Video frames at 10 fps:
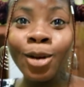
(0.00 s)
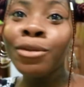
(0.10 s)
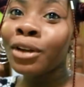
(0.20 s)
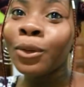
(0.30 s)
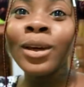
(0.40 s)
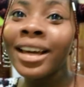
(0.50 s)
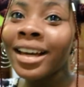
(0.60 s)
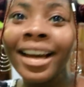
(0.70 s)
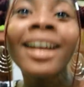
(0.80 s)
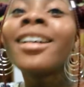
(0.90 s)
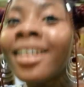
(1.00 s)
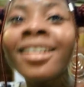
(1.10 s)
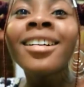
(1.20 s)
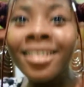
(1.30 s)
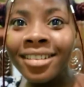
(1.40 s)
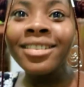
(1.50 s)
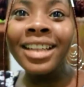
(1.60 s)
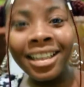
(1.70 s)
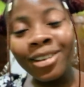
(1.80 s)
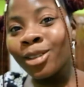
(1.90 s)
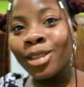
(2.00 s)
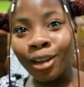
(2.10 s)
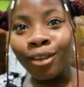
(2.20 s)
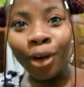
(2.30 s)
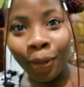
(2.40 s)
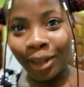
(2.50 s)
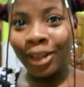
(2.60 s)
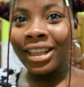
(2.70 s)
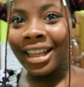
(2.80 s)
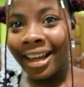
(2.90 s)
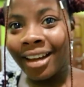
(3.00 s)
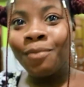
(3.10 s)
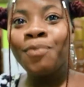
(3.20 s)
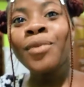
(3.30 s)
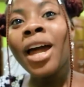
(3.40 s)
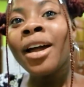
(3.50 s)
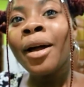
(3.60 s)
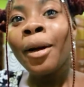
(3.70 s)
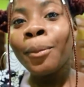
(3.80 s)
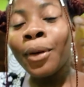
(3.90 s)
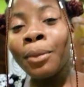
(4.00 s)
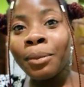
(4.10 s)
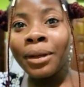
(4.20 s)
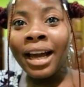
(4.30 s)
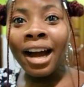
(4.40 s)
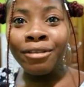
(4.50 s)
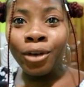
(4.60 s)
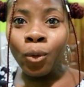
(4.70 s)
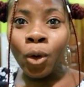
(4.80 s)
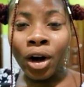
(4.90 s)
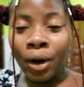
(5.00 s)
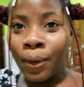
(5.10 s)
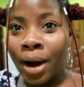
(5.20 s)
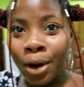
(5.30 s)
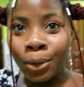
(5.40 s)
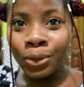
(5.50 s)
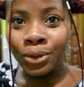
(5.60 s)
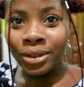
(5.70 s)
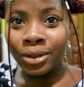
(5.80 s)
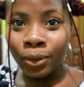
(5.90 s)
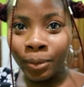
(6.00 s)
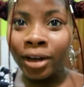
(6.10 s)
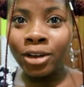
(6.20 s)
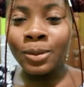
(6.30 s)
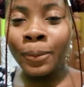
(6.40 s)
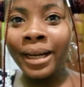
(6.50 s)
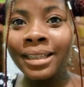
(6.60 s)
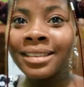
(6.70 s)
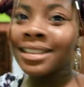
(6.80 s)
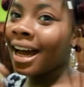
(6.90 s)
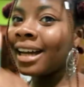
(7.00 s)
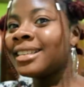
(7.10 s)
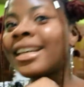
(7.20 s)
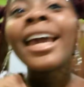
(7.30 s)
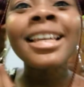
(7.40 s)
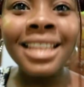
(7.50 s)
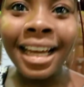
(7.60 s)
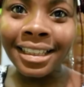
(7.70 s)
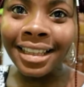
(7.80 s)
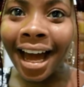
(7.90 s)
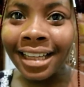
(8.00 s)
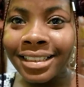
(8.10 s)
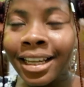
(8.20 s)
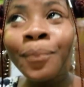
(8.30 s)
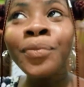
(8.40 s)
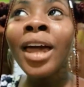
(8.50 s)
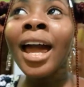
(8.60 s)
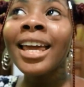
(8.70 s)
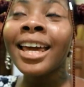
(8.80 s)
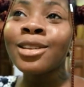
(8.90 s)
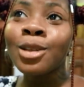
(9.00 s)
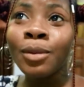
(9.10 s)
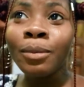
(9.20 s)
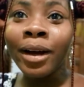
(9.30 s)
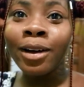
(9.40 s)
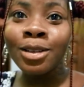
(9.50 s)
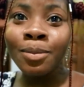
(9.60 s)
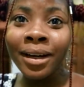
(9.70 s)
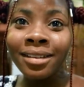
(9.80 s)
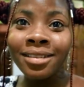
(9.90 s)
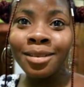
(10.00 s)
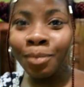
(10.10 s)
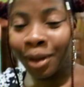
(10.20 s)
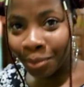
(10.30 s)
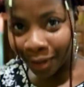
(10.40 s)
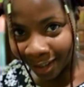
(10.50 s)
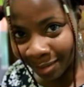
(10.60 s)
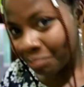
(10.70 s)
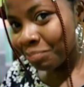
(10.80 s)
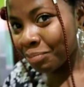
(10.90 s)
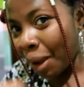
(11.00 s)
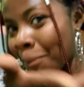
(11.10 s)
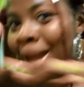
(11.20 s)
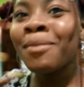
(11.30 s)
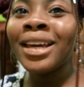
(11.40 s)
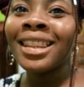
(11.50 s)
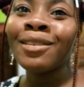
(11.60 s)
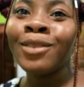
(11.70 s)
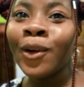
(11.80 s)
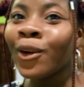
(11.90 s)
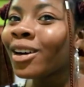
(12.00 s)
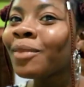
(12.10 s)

Hopefully we get really good stuff going on there. Probably have a walk around with my husband and things like that. Get to meet my husband, maybe in the vlog.